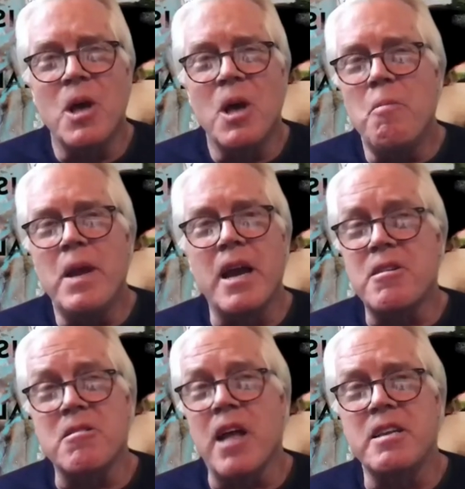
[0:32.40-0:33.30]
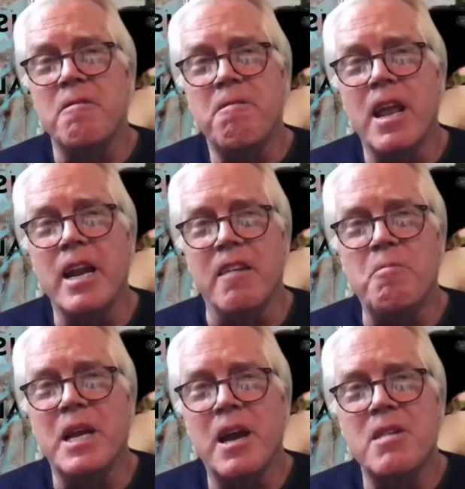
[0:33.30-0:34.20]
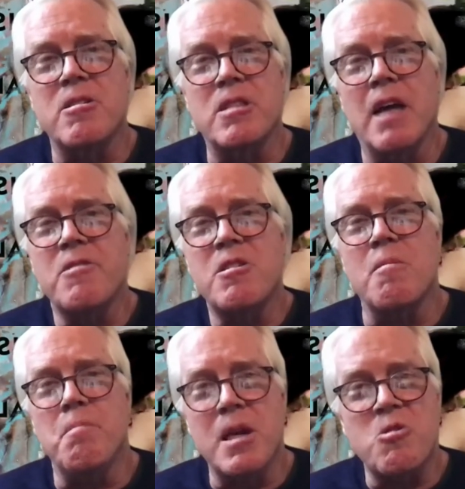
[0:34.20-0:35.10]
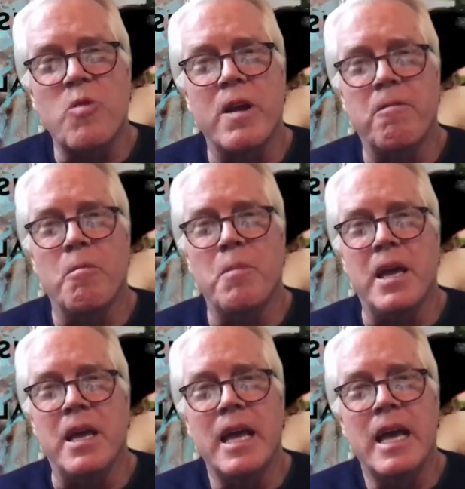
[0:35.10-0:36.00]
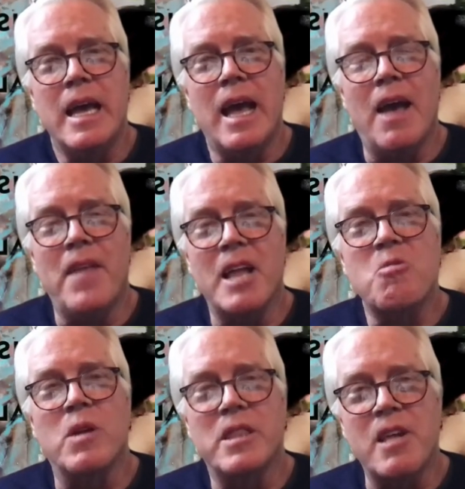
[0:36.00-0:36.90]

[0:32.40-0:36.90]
because it's not definitive, because it's left some mystery for me. And that's what these